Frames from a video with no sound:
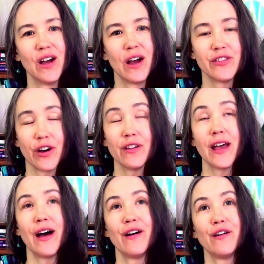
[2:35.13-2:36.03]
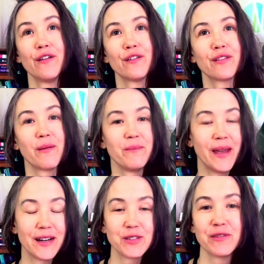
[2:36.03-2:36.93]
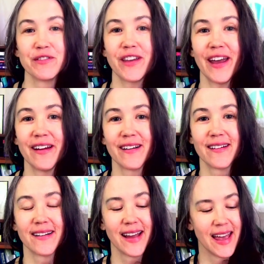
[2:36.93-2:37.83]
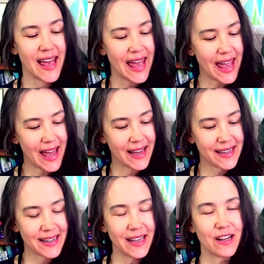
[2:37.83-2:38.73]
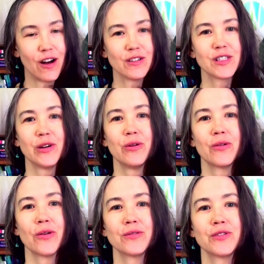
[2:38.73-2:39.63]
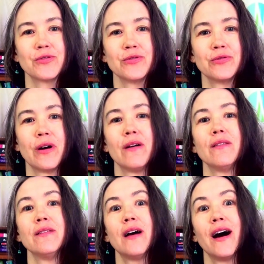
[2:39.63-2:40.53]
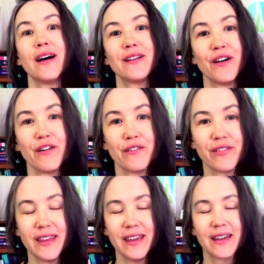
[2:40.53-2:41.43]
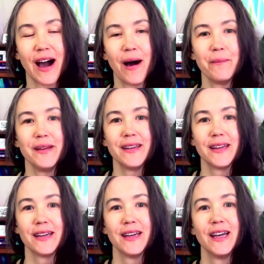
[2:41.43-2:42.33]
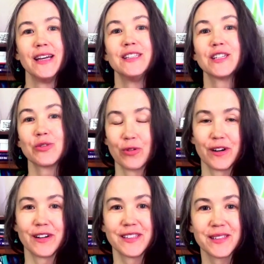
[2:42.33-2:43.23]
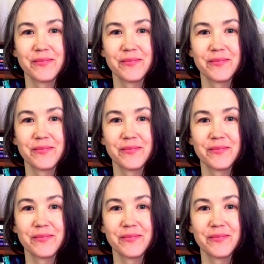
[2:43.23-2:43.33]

adult health, management of care, and it also goes through a lot of the common disorders.